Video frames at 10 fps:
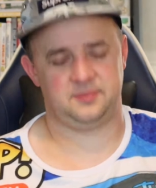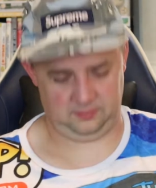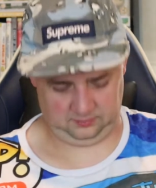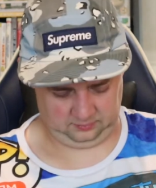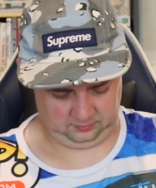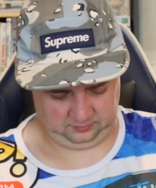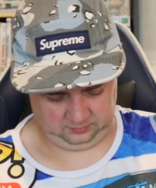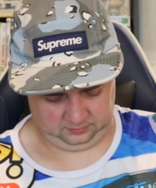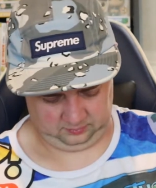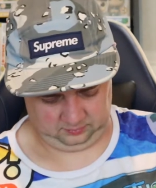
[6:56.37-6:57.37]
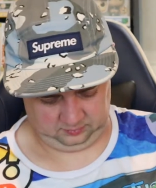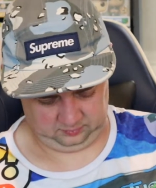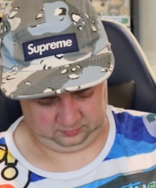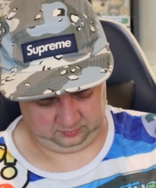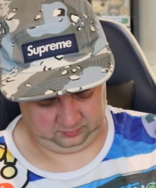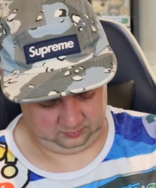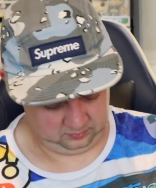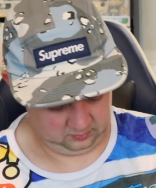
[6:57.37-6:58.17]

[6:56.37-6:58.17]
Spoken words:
No one is speaking in this clip.